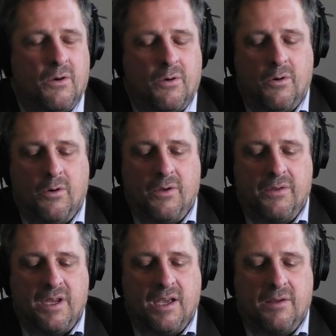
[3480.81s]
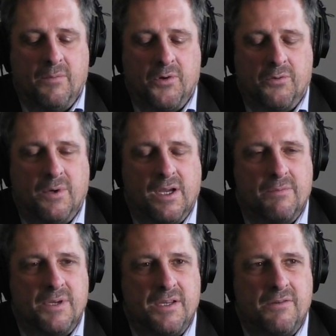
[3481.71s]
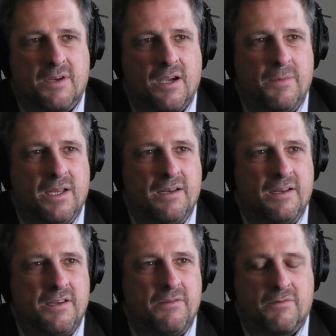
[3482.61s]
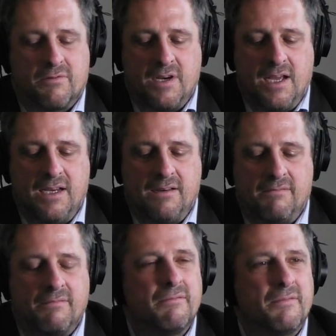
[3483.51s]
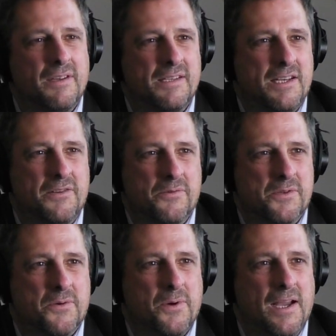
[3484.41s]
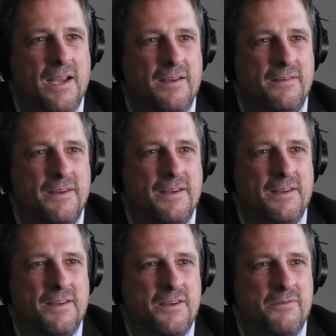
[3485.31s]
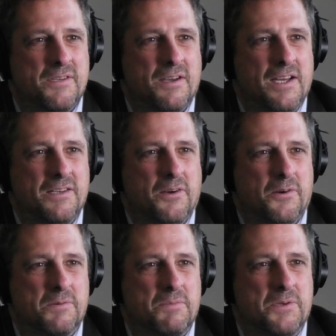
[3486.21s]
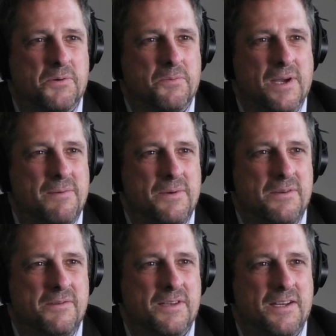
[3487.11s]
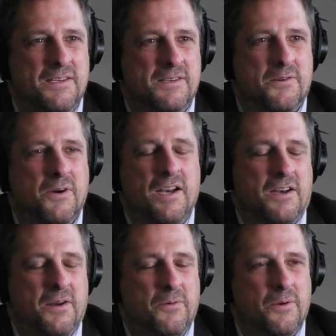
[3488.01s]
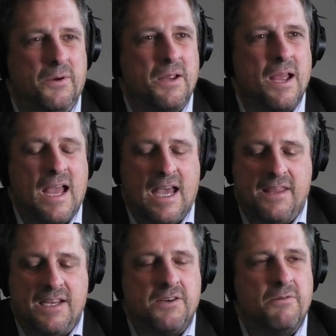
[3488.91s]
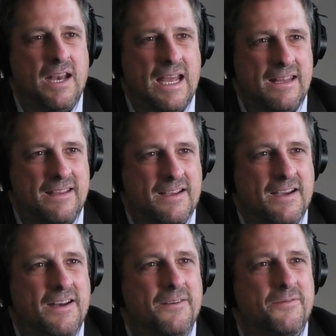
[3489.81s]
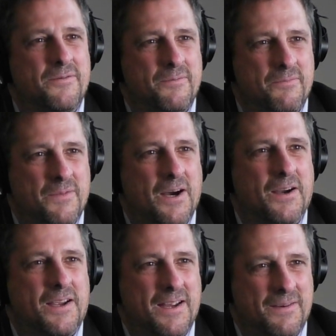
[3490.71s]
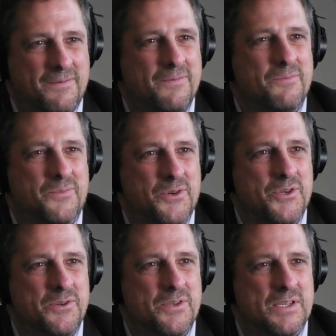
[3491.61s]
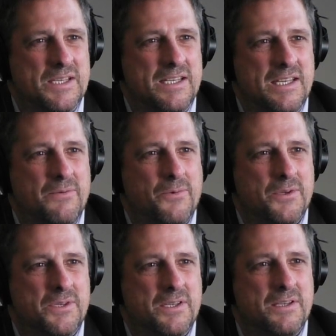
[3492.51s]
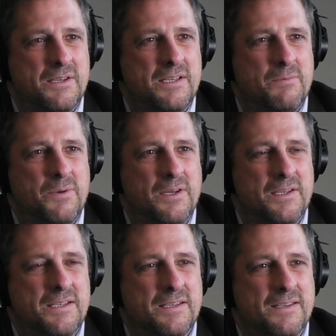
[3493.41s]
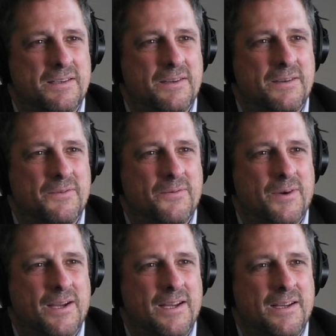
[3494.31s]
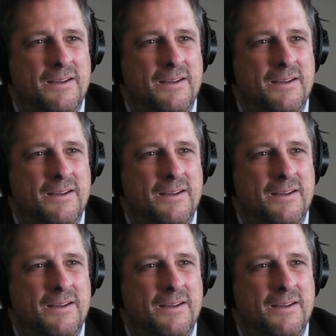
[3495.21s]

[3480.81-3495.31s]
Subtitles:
Or the other model might be you come in, you create a central square, you site a hospital, maybe you site a school, I don't know what, and then you let the kind of market produce the city. What's the Tipolis way?